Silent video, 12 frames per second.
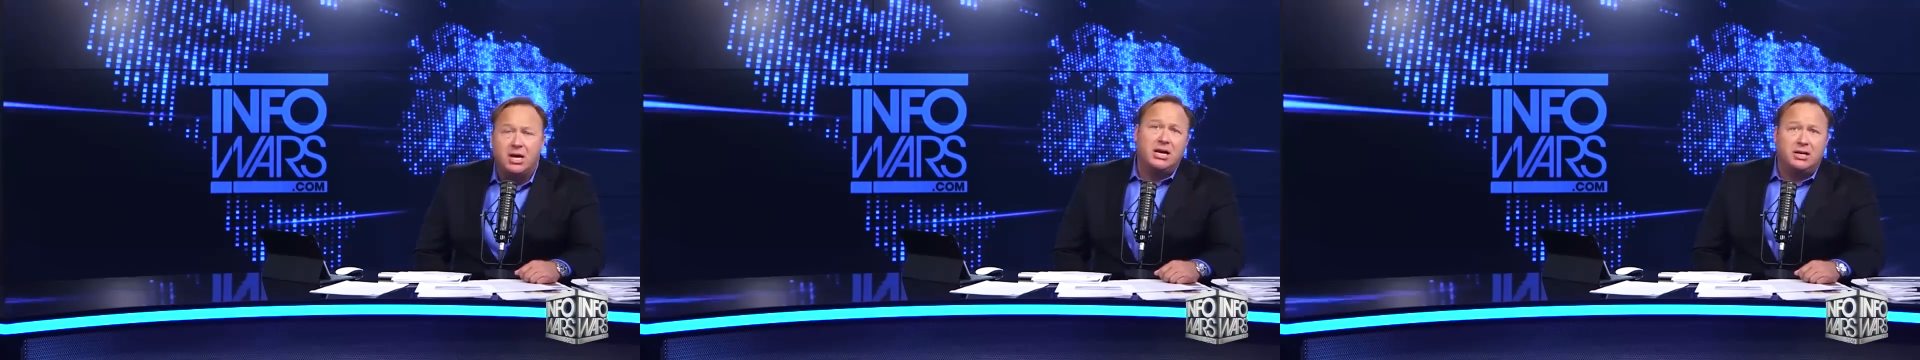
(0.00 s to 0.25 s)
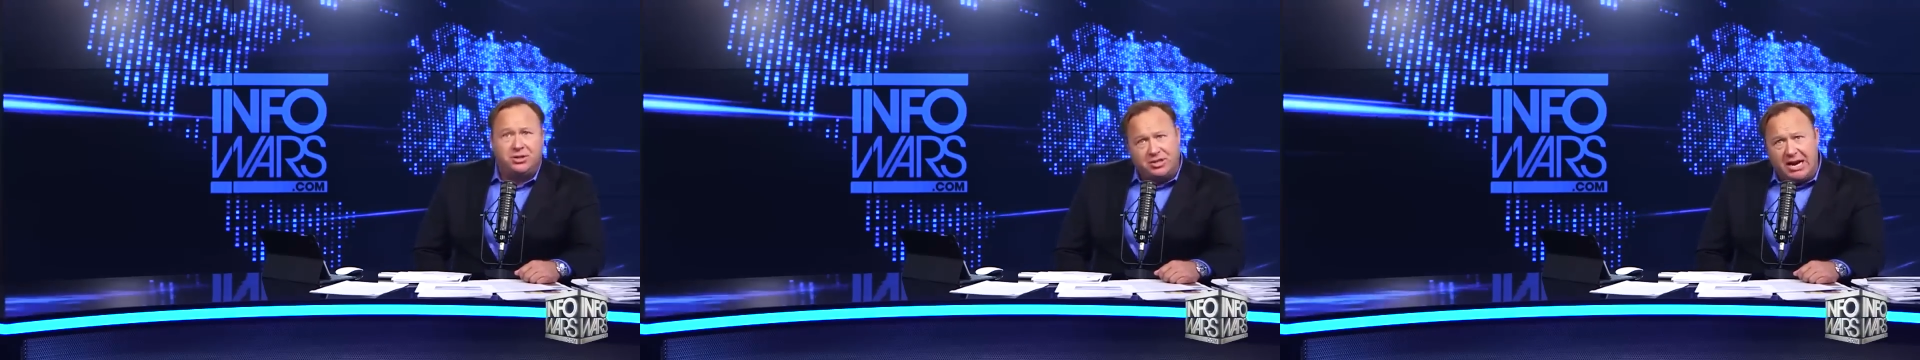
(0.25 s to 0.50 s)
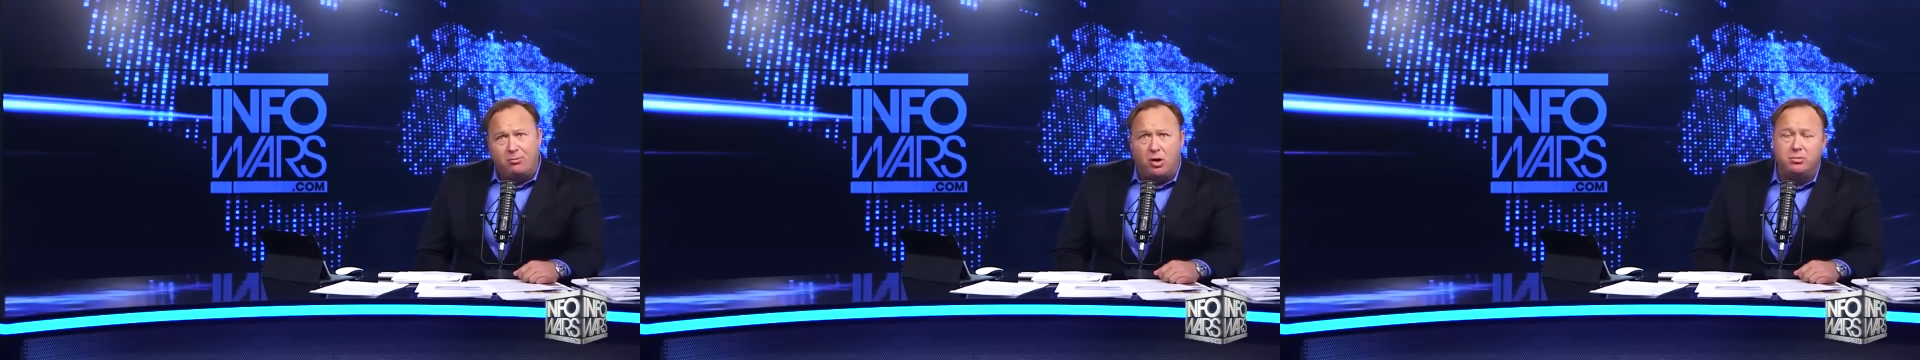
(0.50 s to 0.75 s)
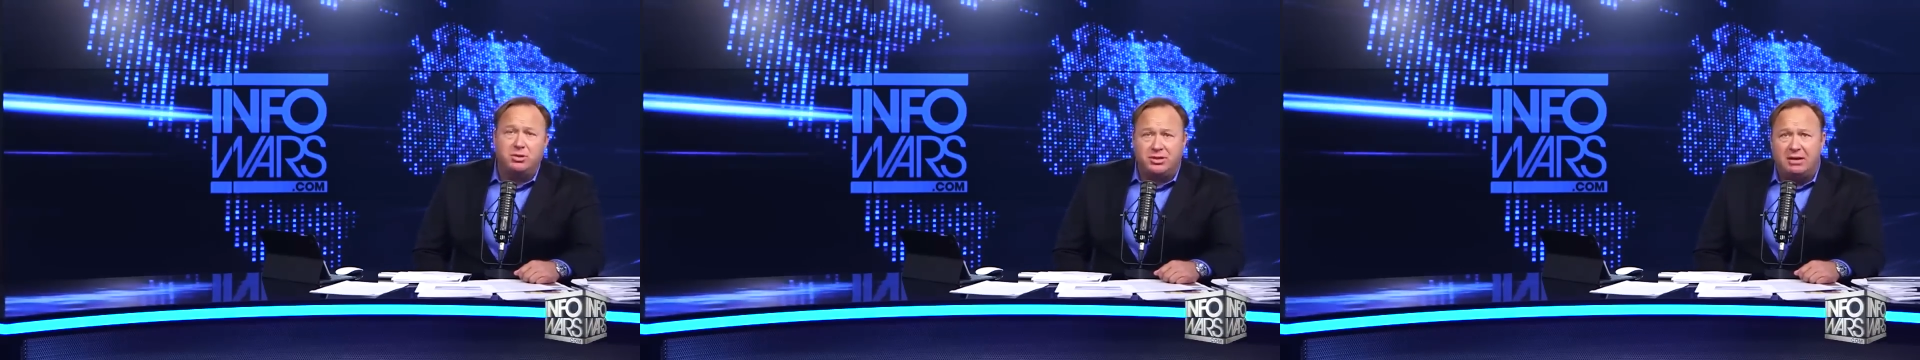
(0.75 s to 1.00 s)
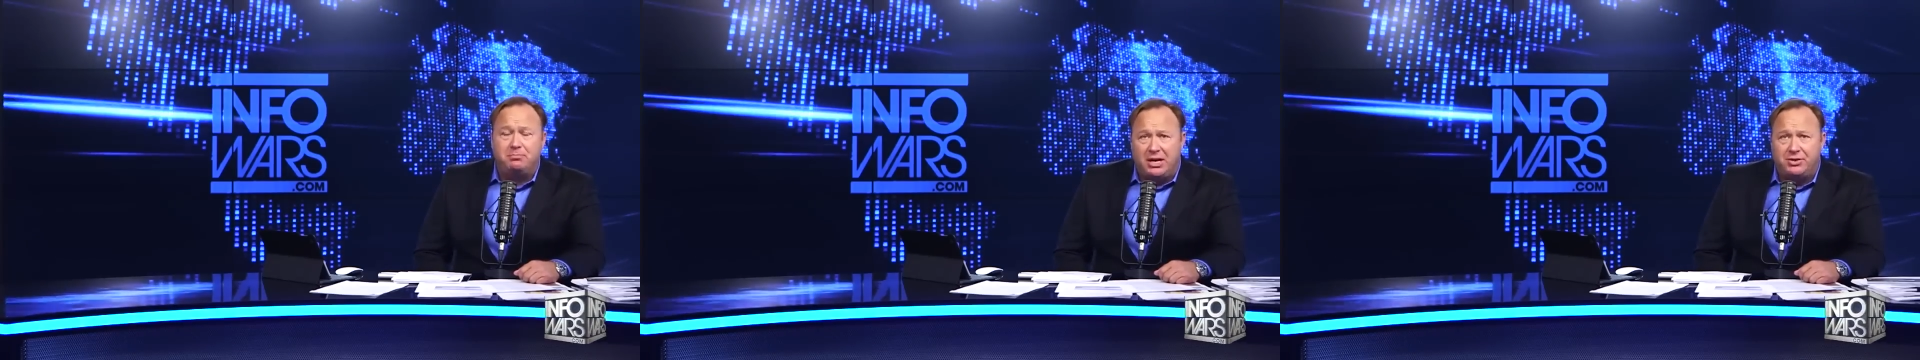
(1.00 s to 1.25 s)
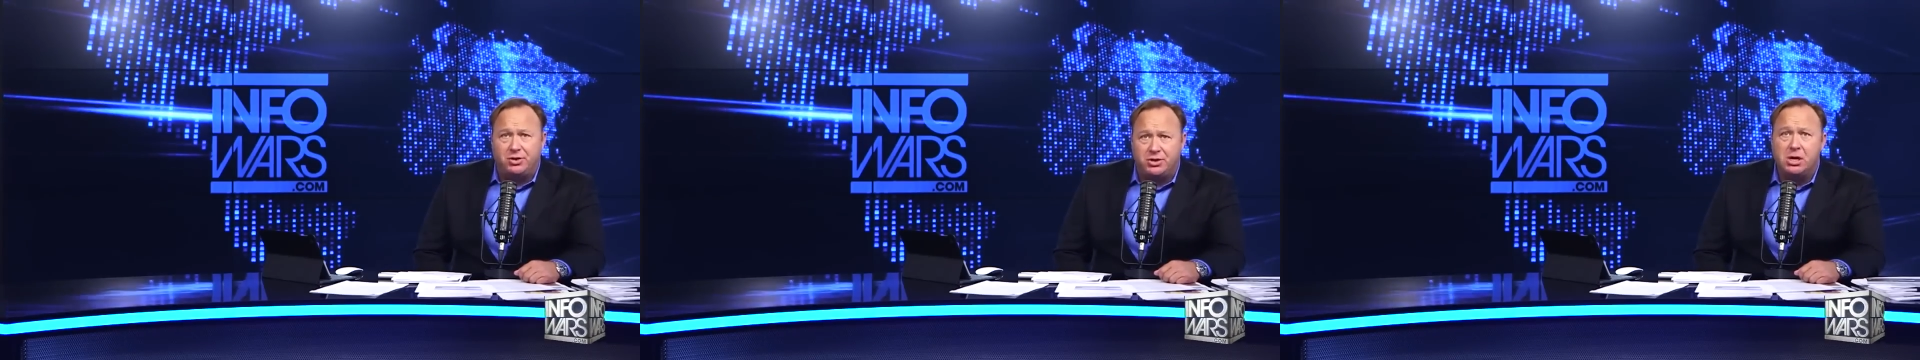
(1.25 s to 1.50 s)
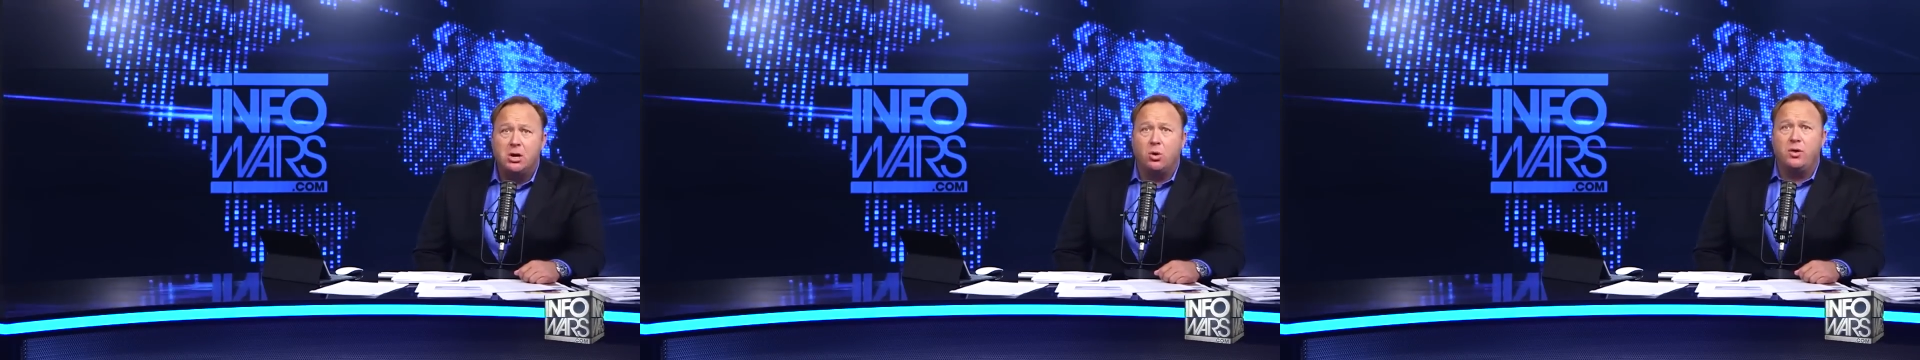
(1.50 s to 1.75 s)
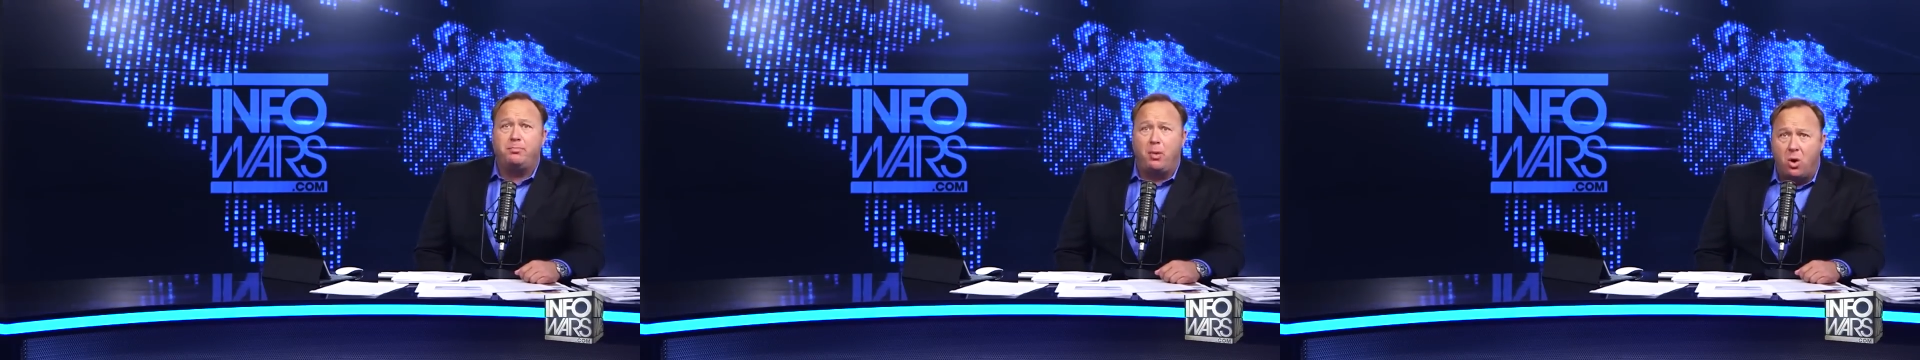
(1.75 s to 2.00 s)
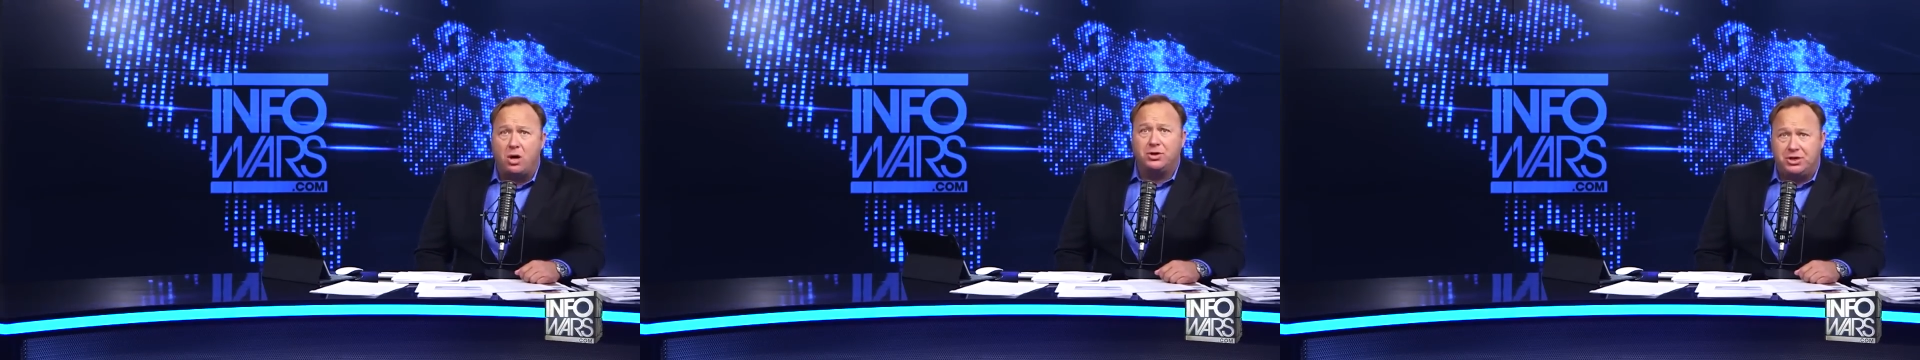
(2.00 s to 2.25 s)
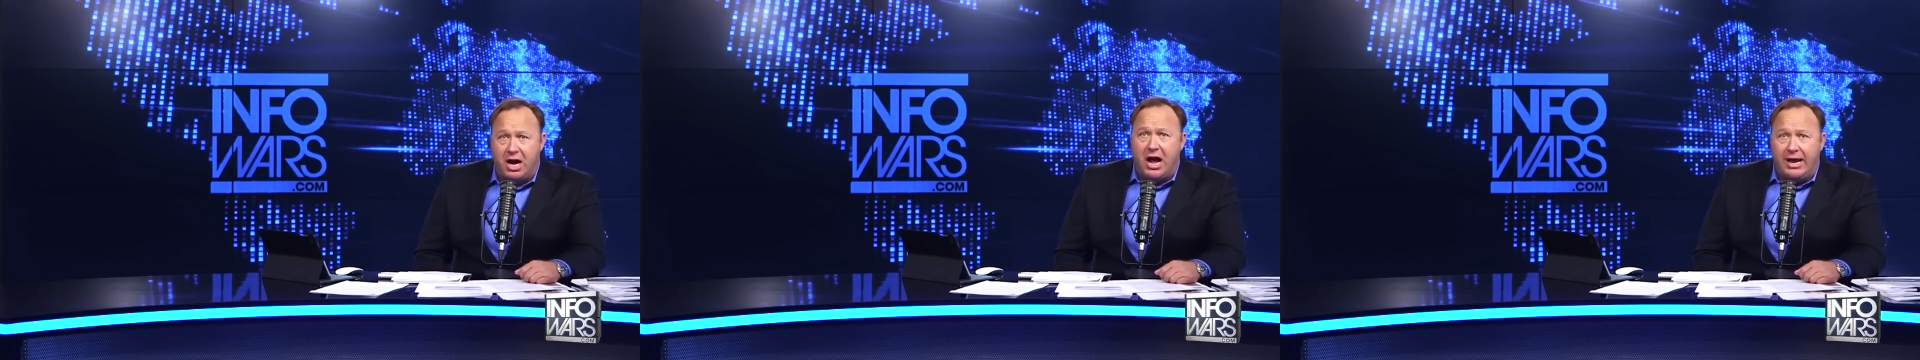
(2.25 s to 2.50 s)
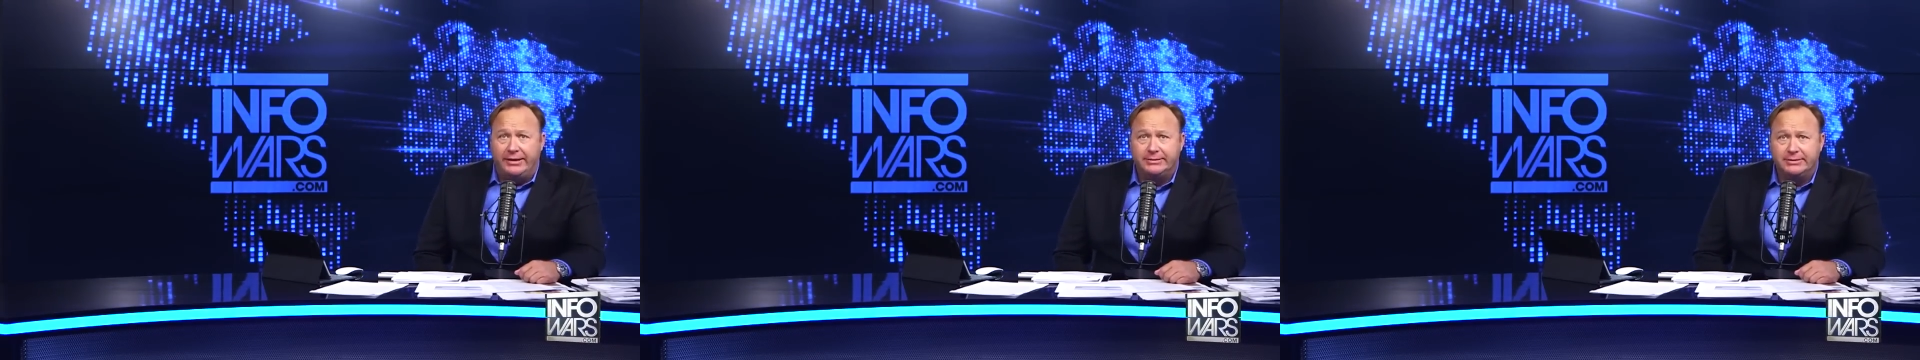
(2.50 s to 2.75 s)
in the same room with the same pictures where the porn shot.